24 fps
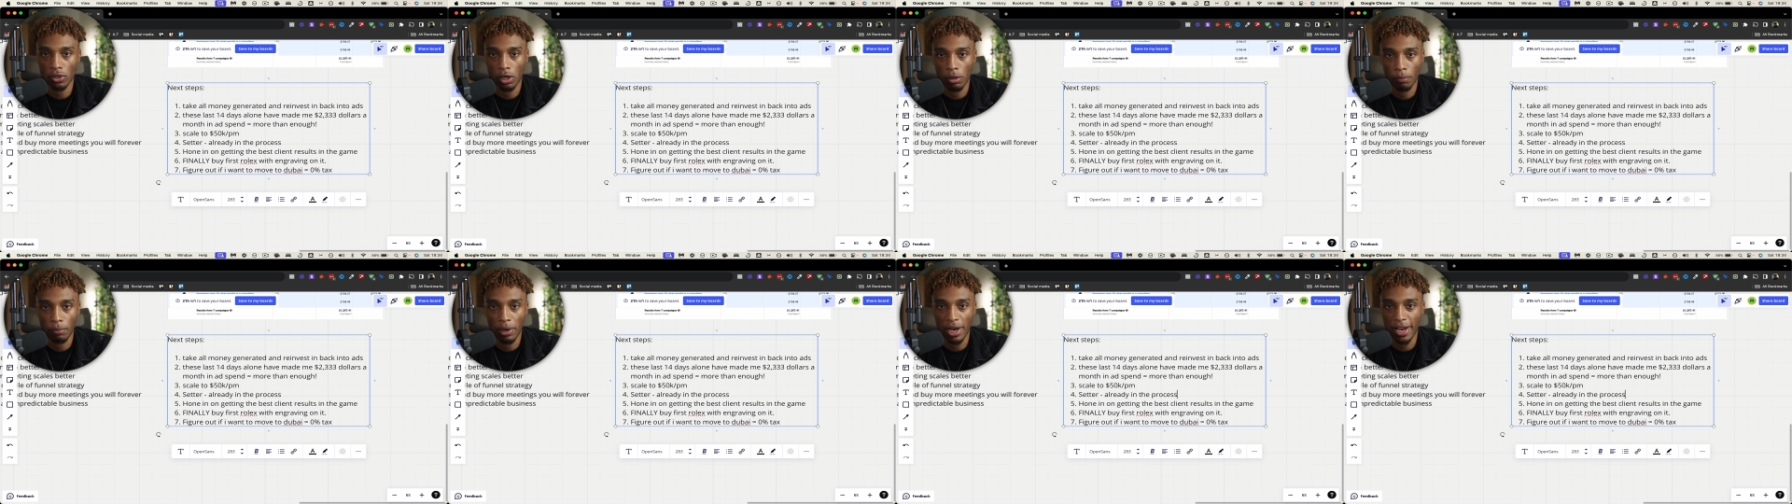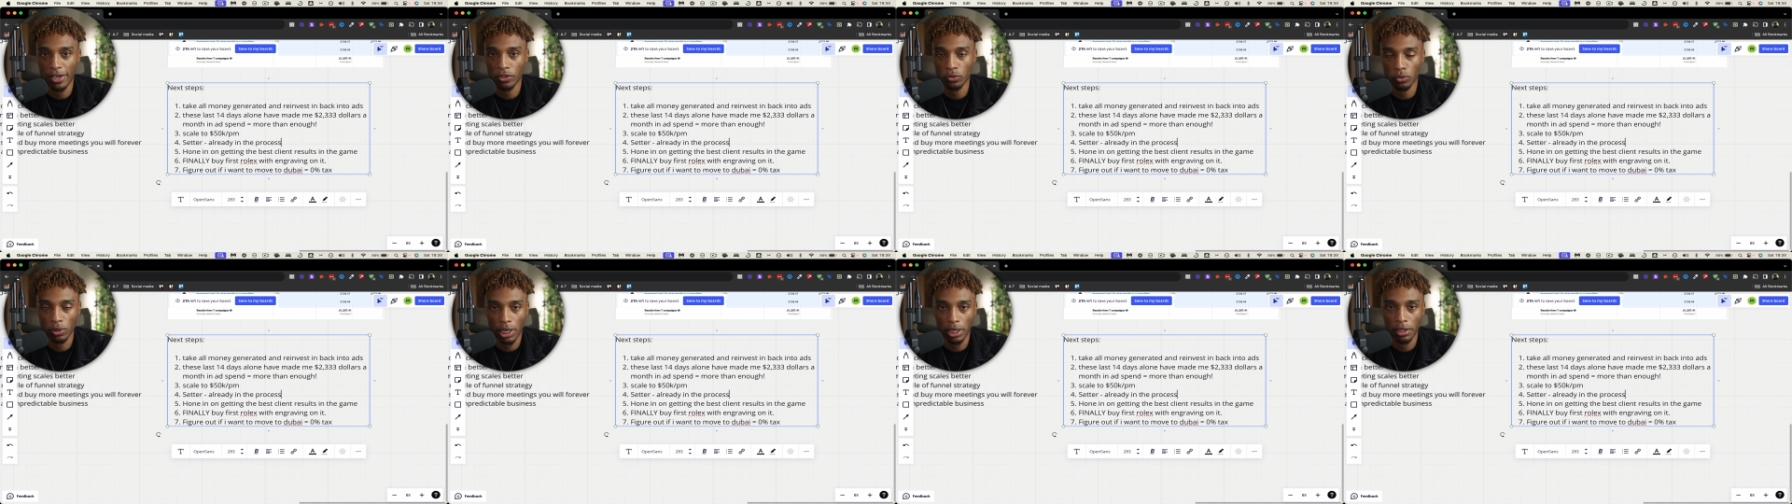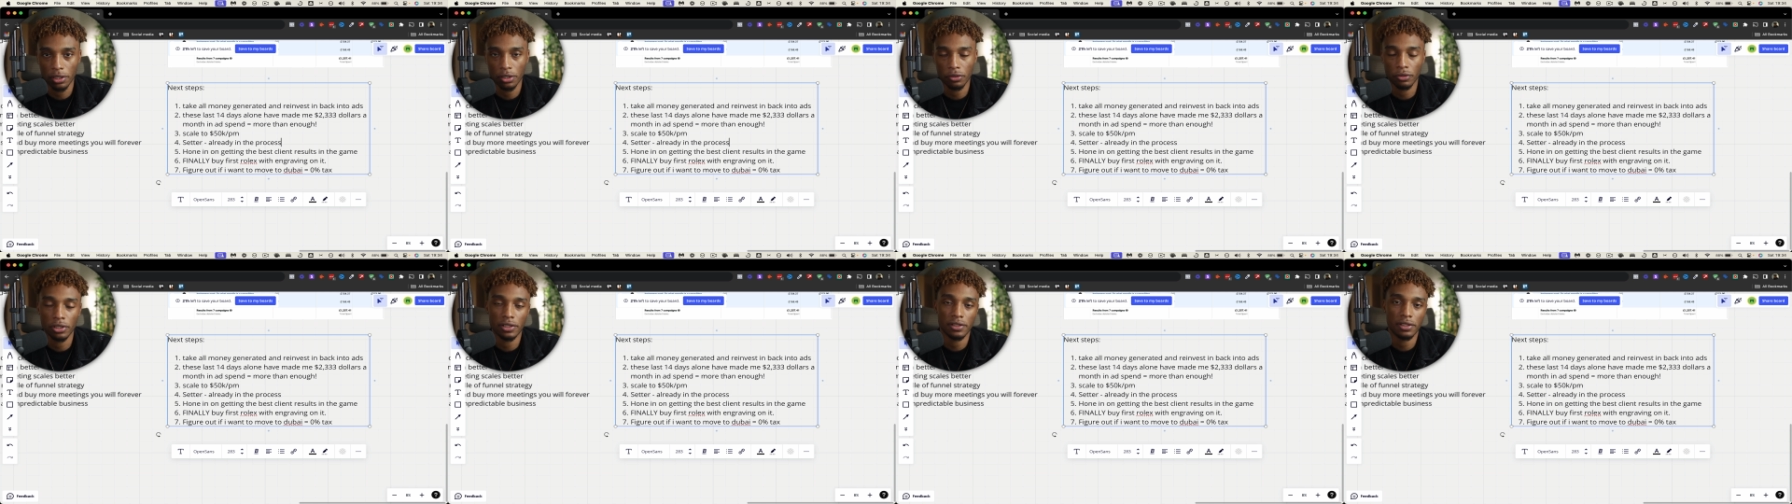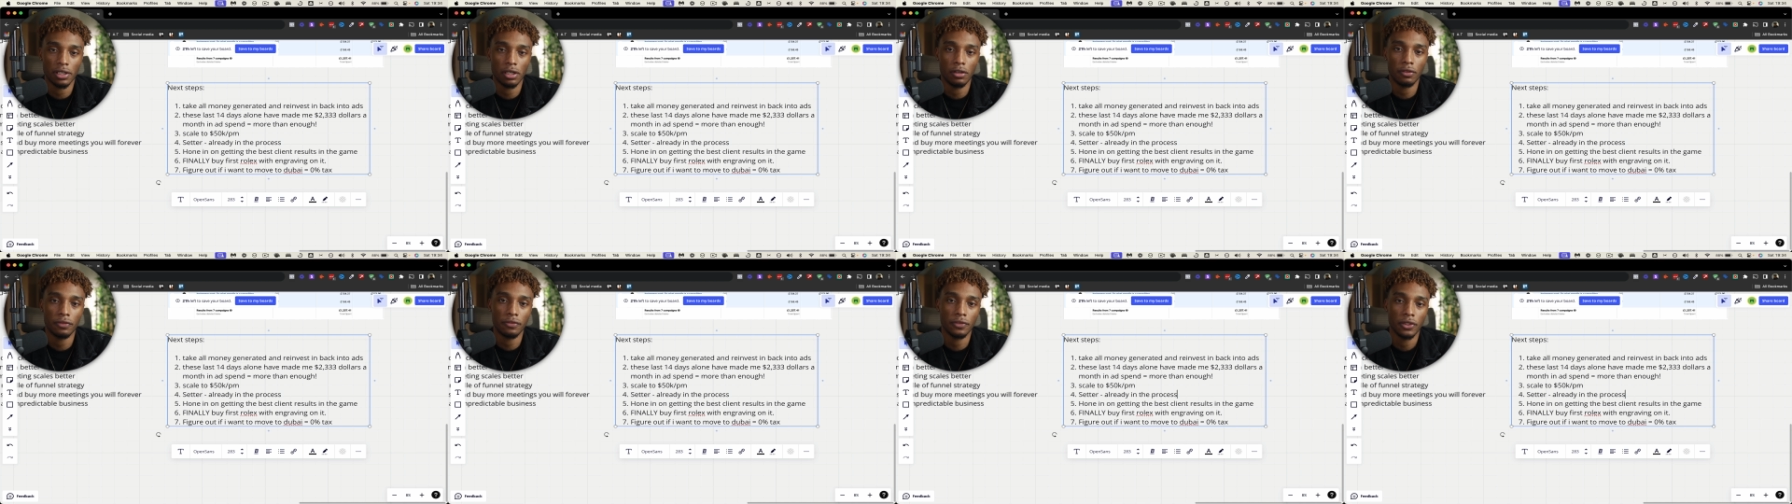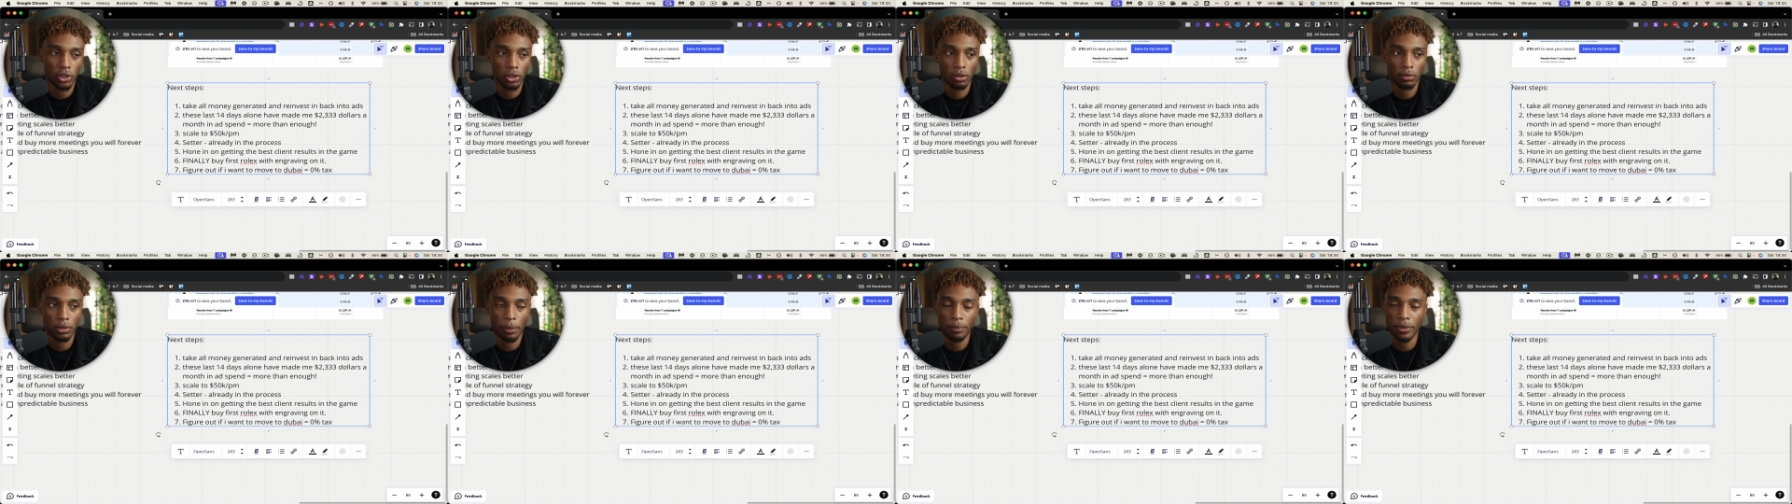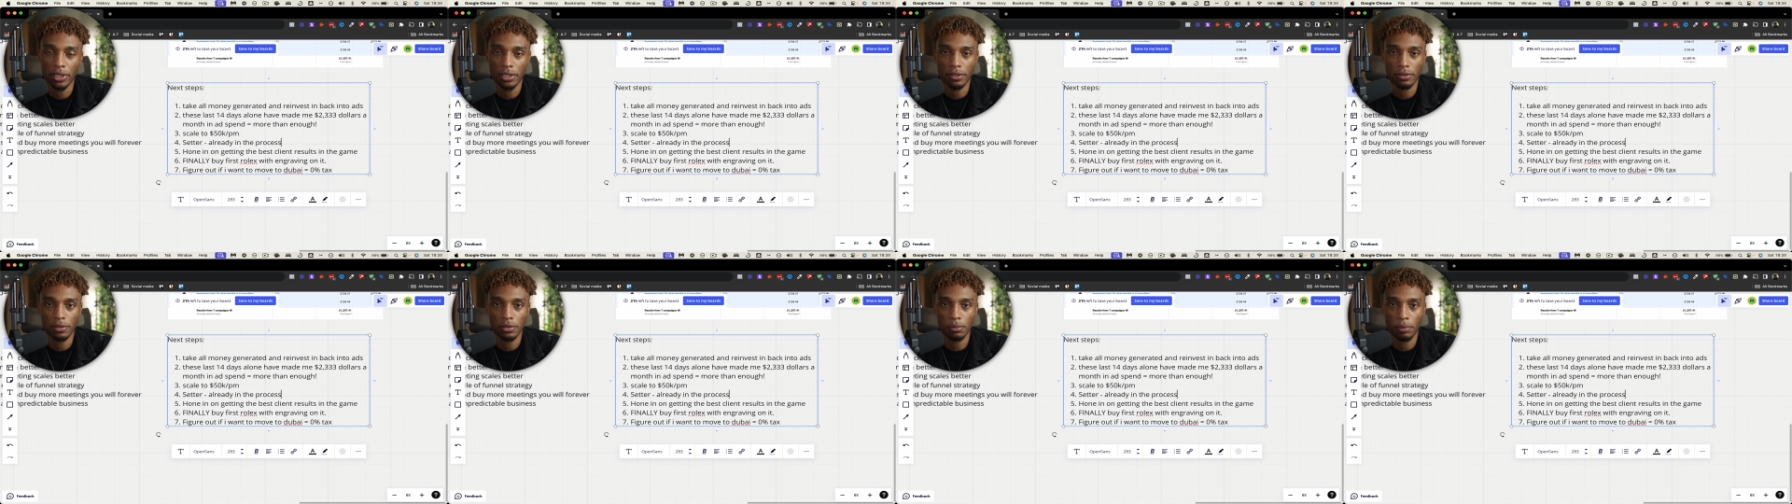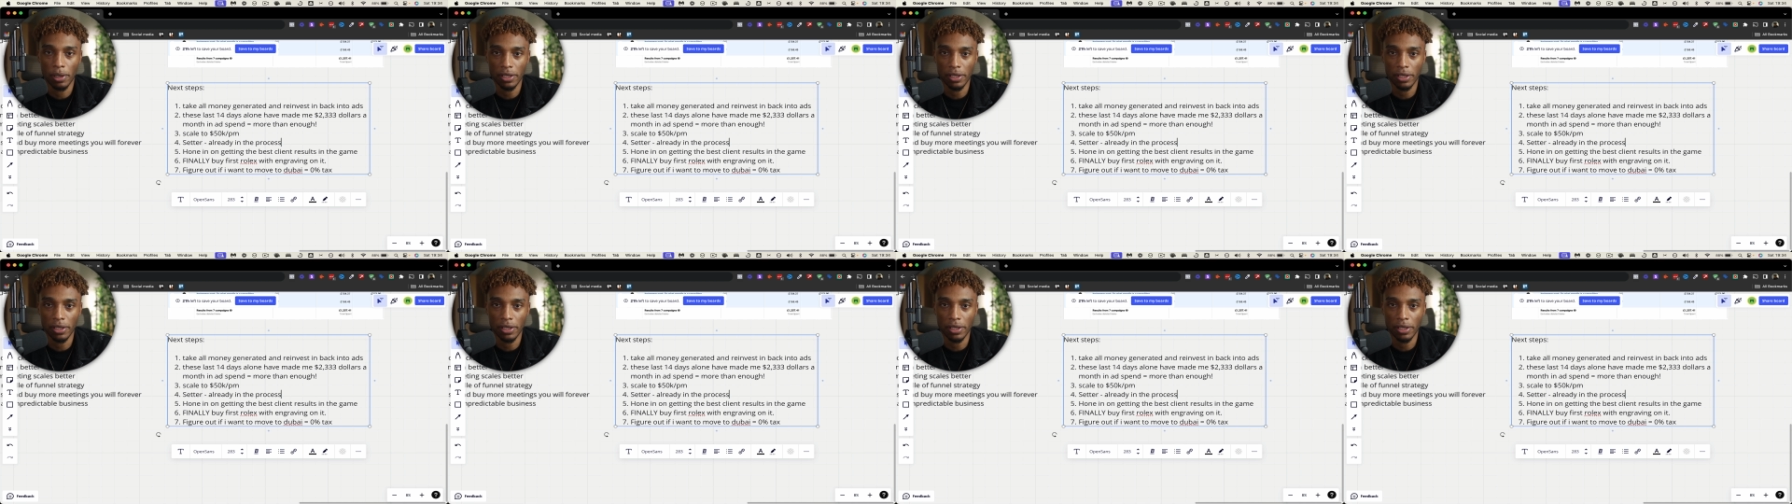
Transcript: on my actual calendar itself. You know, that means